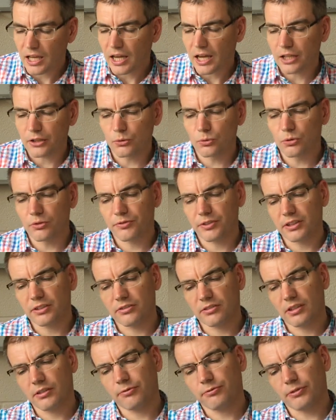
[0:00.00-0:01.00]
And all of these
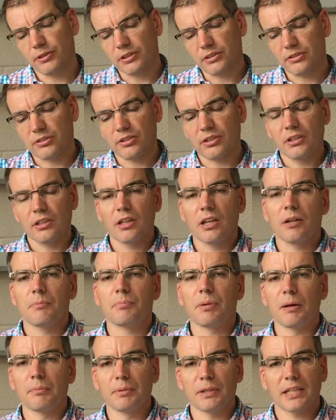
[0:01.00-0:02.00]
different
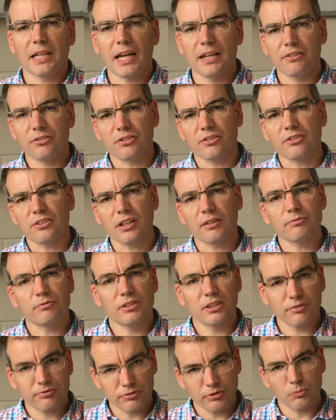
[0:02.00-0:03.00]
publications have
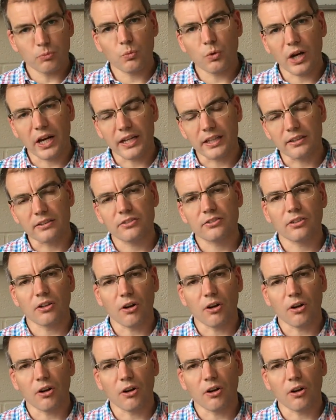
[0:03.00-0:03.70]
different ways